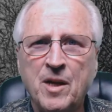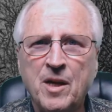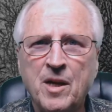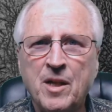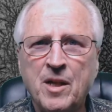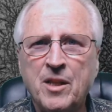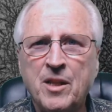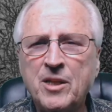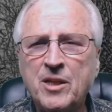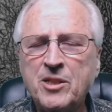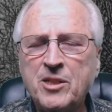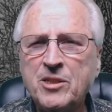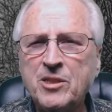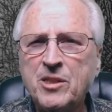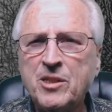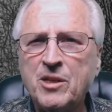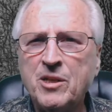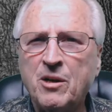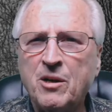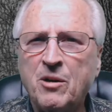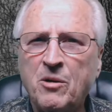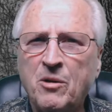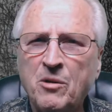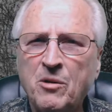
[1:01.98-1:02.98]
This is a
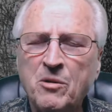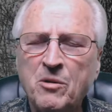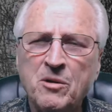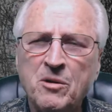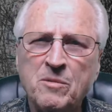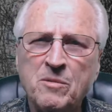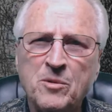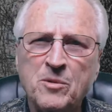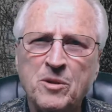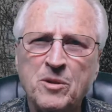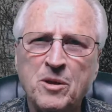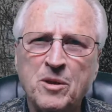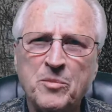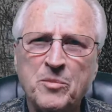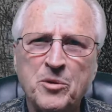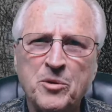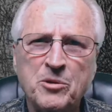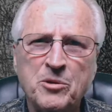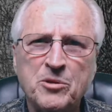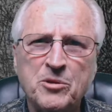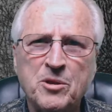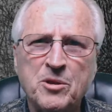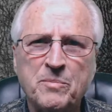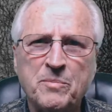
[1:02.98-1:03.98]
horrible abuse of